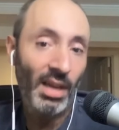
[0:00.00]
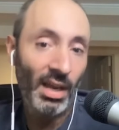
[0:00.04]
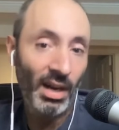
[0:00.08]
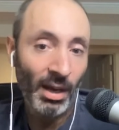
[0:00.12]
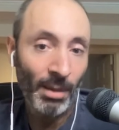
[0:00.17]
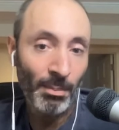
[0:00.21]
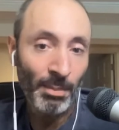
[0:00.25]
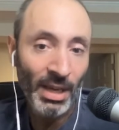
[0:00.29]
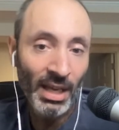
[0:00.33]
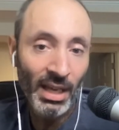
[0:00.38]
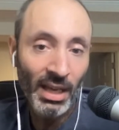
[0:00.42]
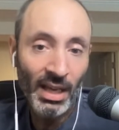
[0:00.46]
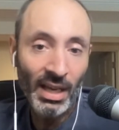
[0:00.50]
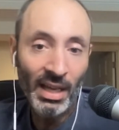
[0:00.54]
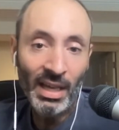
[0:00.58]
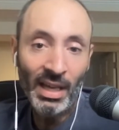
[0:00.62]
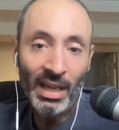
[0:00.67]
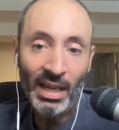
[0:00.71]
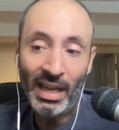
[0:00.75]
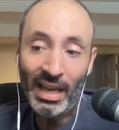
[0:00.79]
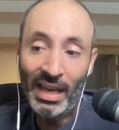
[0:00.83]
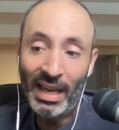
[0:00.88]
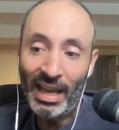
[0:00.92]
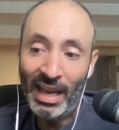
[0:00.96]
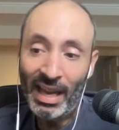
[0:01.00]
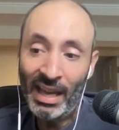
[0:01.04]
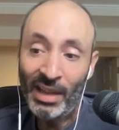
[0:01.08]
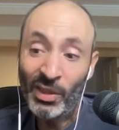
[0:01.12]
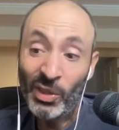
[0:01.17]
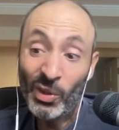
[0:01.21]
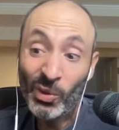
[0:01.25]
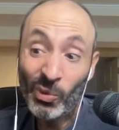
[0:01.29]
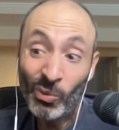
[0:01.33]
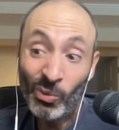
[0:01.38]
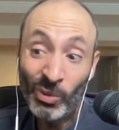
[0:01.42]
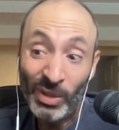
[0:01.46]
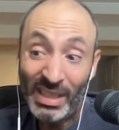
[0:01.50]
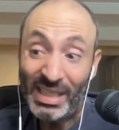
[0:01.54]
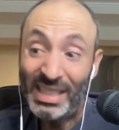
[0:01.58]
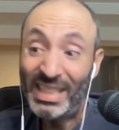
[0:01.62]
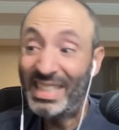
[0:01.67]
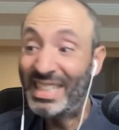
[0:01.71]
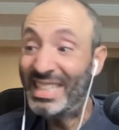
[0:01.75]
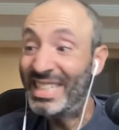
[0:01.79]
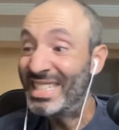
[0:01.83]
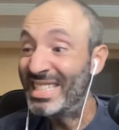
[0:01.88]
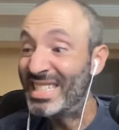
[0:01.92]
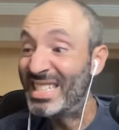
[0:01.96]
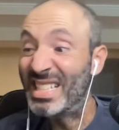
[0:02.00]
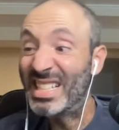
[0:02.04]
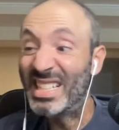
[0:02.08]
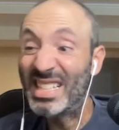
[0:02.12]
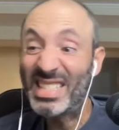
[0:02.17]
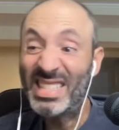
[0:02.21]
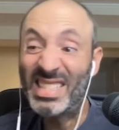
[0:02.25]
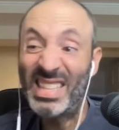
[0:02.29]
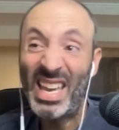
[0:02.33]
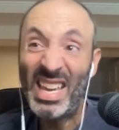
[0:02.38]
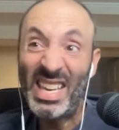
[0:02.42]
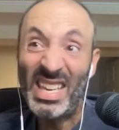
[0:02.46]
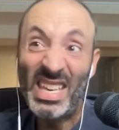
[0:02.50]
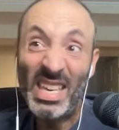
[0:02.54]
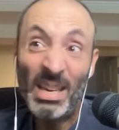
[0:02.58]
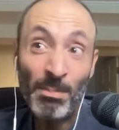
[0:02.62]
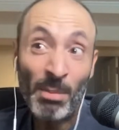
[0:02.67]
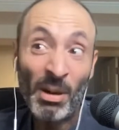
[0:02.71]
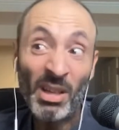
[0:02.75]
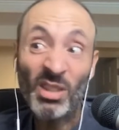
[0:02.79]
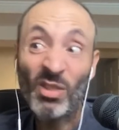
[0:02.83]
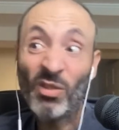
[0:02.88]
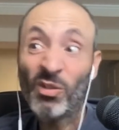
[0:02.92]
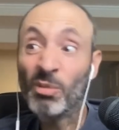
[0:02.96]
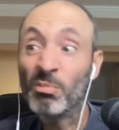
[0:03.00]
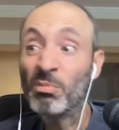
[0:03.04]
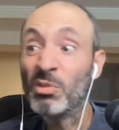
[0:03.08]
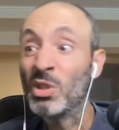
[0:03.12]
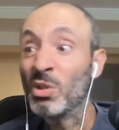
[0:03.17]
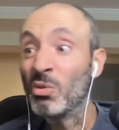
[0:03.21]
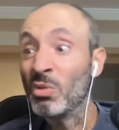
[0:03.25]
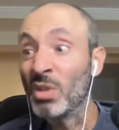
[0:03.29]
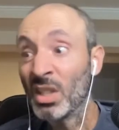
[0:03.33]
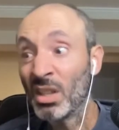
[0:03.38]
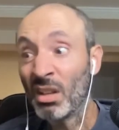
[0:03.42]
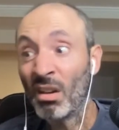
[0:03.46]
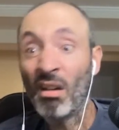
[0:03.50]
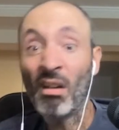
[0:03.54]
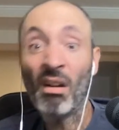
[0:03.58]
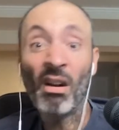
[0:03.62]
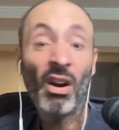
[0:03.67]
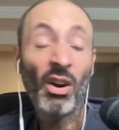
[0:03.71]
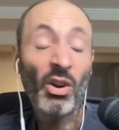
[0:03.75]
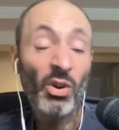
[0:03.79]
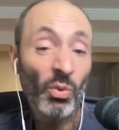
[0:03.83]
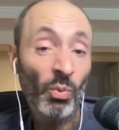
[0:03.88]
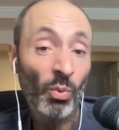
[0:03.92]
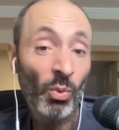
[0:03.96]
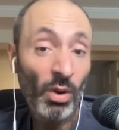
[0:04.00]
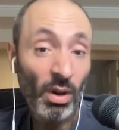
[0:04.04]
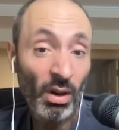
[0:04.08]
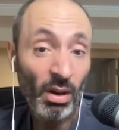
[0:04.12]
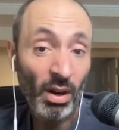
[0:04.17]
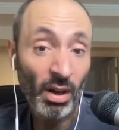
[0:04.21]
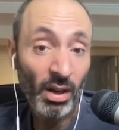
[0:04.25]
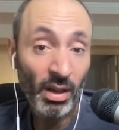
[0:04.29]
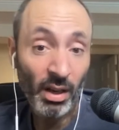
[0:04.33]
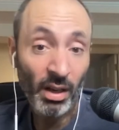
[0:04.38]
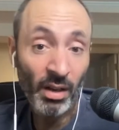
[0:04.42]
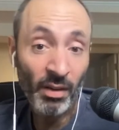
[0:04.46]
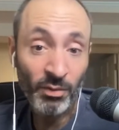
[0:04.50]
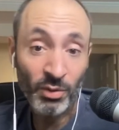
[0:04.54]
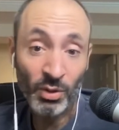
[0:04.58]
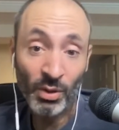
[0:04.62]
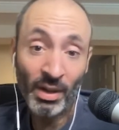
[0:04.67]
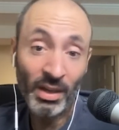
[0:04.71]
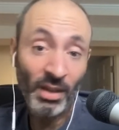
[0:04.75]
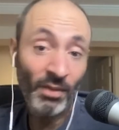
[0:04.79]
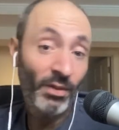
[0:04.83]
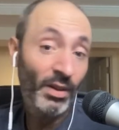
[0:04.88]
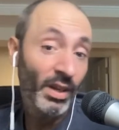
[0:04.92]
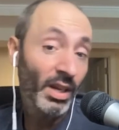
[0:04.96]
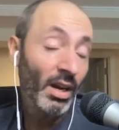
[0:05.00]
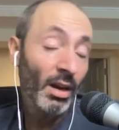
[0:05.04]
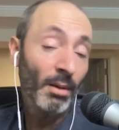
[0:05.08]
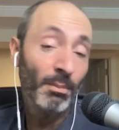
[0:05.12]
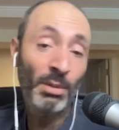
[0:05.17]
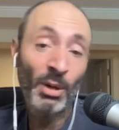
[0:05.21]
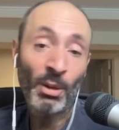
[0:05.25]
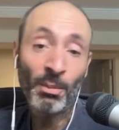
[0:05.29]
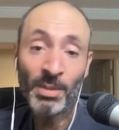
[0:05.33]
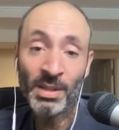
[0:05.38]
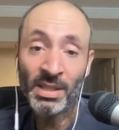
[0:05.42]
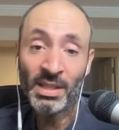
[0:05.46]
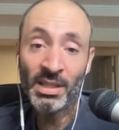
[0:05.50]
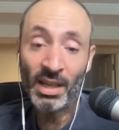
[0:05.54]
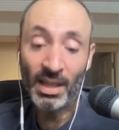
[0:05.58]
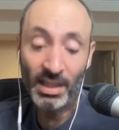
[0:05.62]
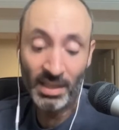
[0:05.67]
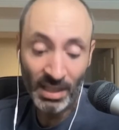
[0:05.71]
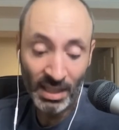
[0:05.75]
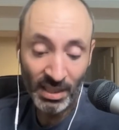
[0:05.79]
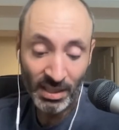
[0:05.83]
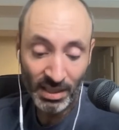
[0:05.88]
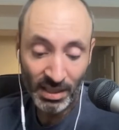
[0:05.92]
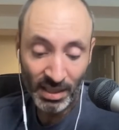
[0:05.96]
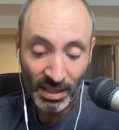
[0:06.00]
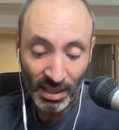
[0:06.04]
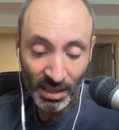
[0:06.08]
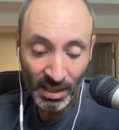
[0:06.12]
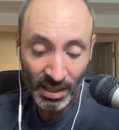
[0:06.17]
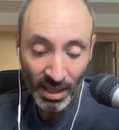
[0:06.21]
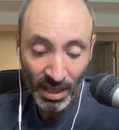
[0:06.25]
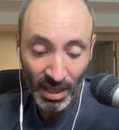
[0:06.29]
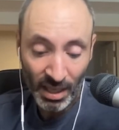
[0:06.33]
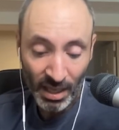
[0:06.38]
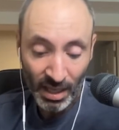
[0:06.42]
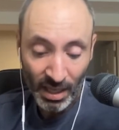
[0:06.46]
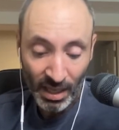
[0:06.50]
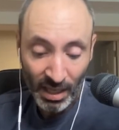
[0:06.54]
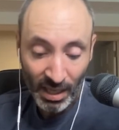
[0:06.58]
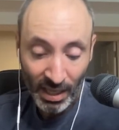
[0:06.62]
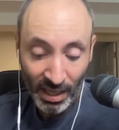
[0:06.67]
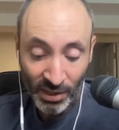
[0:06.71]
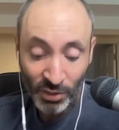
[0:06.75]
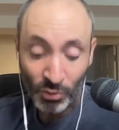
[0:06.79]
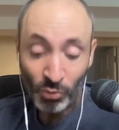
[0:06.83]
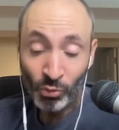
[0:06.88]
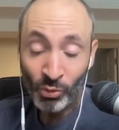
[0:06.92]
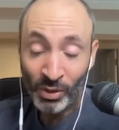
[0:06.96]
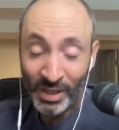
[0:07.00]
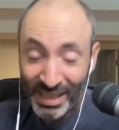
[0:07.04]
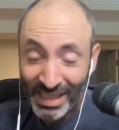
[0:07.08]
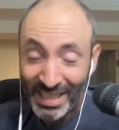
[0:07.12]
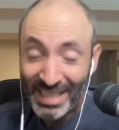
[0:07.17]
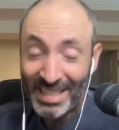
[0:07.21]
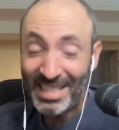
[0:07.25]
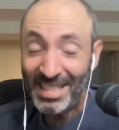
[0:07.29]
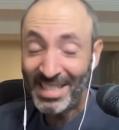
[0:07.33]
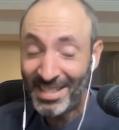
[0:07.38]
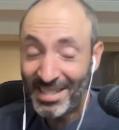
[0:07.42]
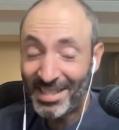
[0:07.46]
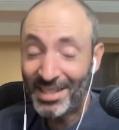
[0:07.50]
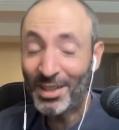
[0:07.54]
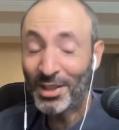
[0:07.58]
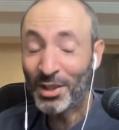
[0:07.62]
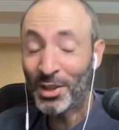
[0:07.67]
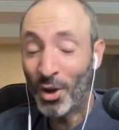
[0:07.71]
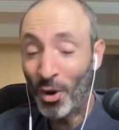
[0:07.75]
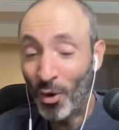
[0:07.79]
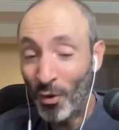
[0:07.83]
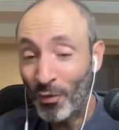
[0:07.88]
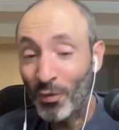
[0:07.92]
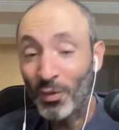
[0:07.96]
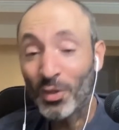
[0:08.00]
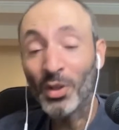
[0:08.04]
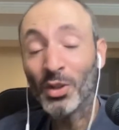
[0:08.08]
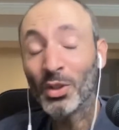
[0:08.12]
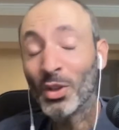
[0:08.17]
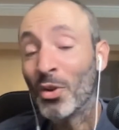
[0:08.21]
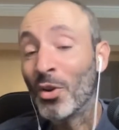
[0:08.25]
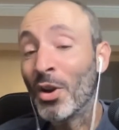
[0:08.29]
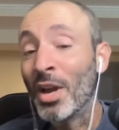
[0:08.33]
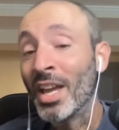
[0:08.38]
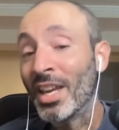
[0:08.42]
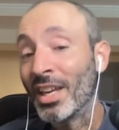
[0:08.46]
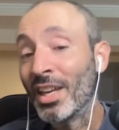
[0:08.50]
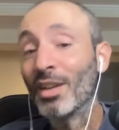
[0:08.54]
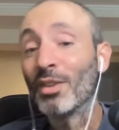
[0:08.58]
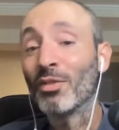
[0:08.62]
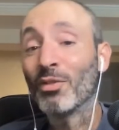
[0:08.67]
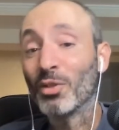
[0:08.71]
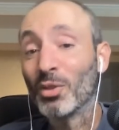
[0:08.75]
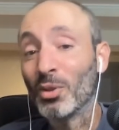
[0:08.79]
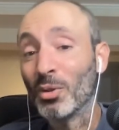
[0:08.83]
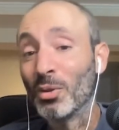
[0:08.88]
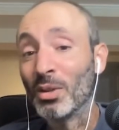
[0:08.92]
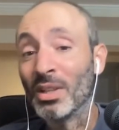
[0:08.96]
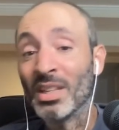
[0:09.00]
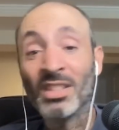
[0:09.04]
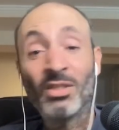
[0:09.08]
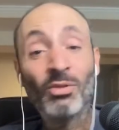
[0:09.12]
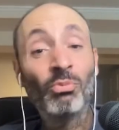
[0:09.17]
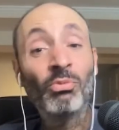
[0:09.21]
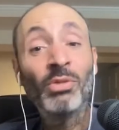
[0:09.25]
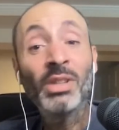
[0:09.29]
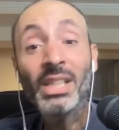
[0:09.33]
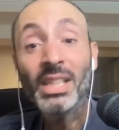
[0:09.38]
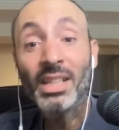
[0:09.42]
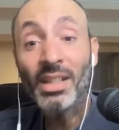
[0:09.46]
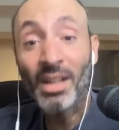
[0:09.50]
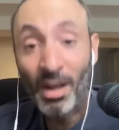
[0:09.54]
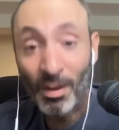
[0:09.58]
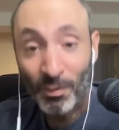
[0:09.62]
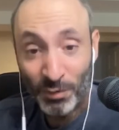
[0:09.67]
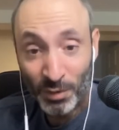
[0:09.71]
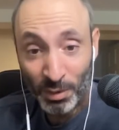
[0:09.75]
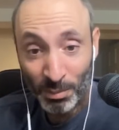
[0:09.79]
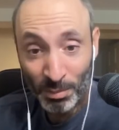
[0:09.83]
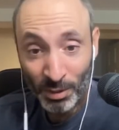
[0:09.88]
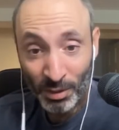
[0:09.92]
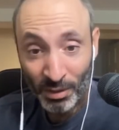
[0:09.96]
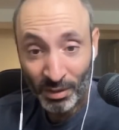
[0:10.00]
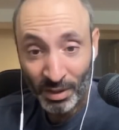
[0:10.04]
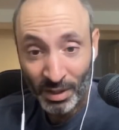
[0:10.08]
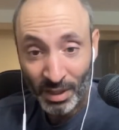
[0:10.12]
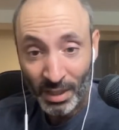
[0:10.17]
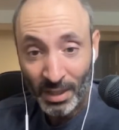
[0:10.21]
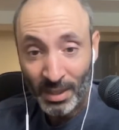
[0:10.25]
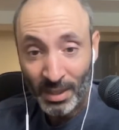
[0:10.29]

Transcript: up. And they're really easy because they keep us from doing the hard work of trying to figure out purpose and identity it's really easy to go for the low hanging fruit. It's really comfortable.